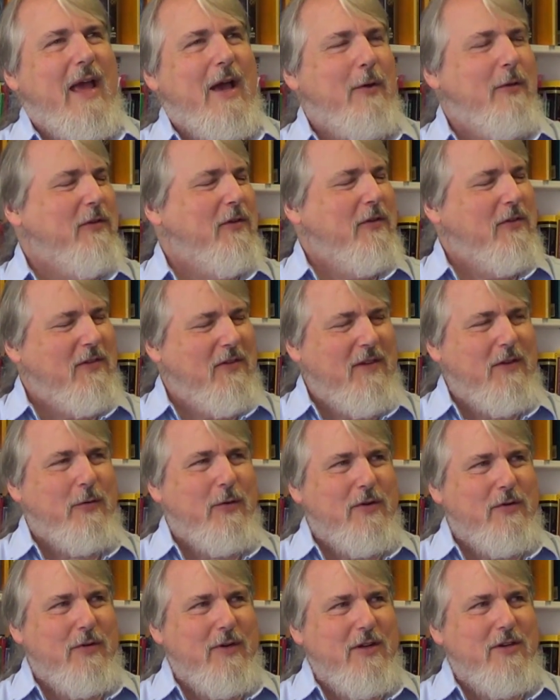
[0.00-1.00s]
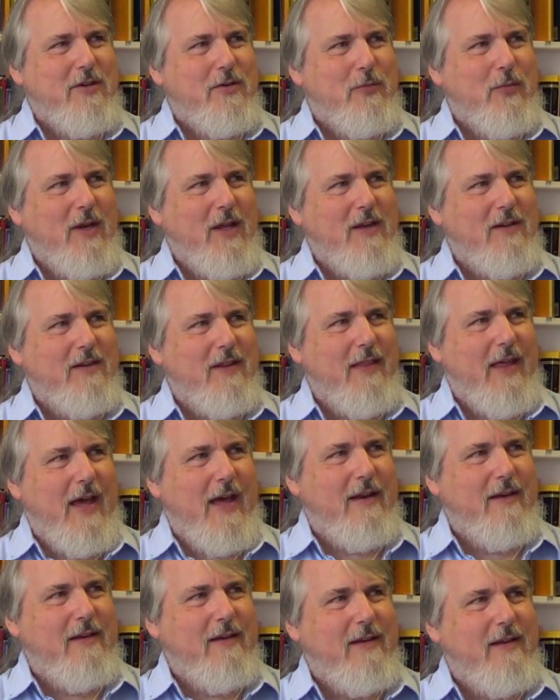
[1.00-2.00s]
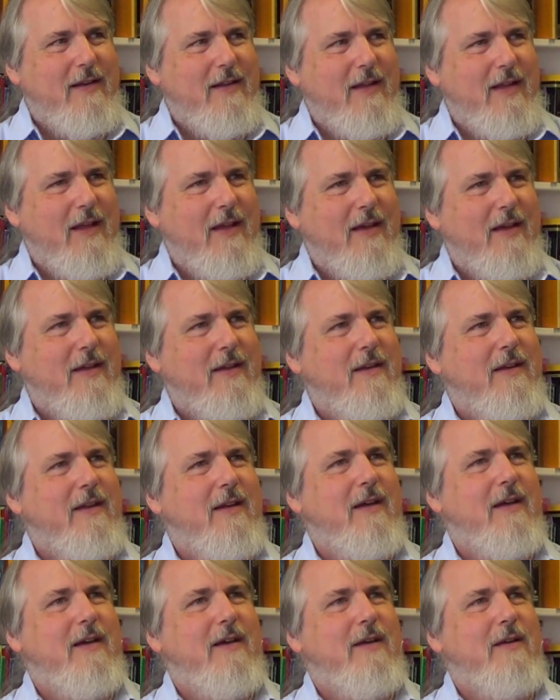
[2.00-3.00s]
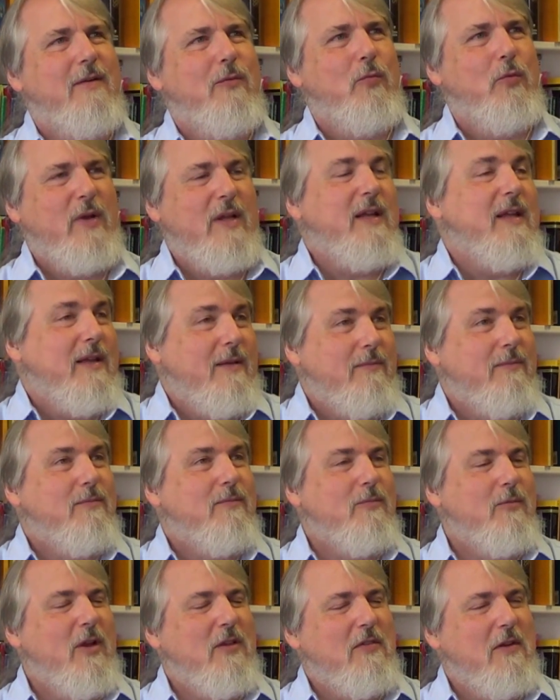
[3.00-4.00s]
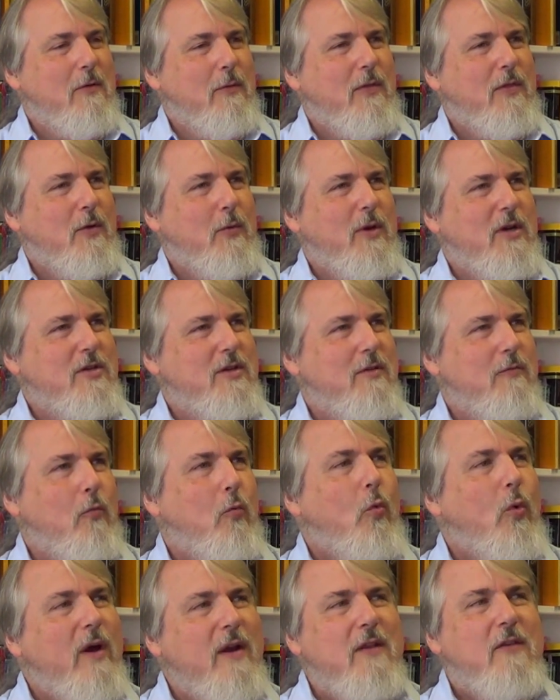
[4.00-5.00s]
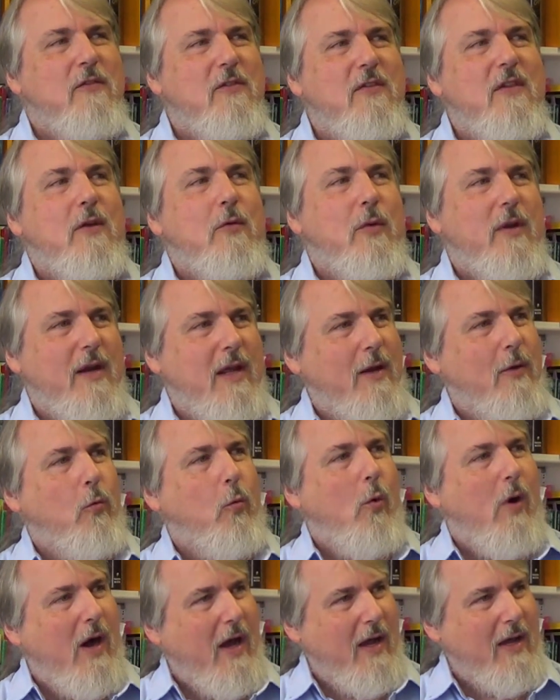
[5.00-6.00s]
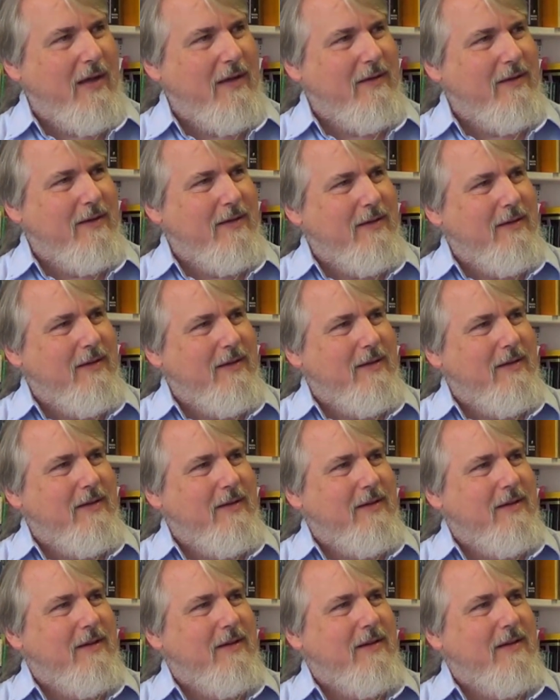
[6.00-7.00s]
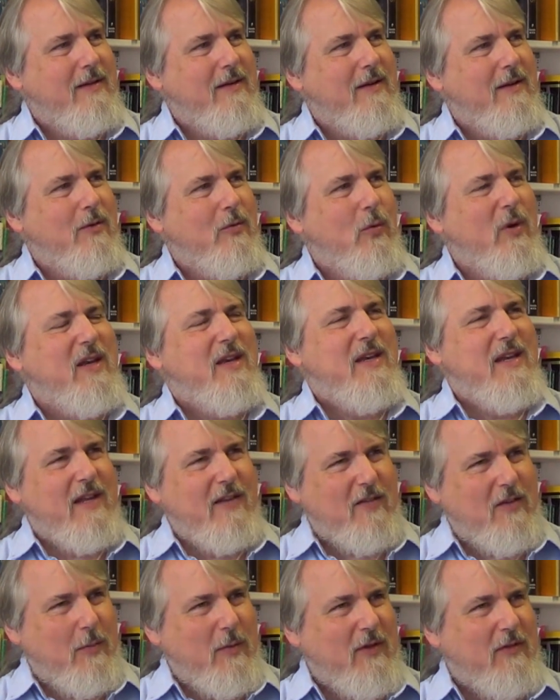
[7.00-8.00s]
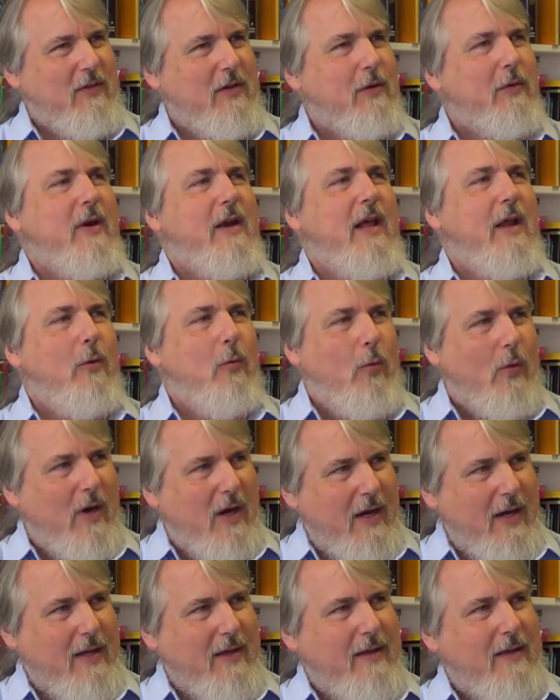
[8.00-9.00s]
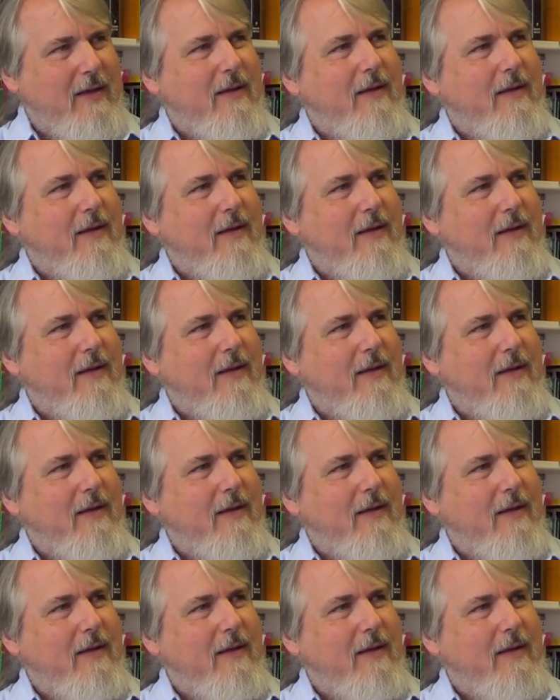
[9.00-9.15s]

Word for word: How does a secret tradition relate to that? Right. And really wrestling with the question of what is secret and why. You know, what needs to be secret and why.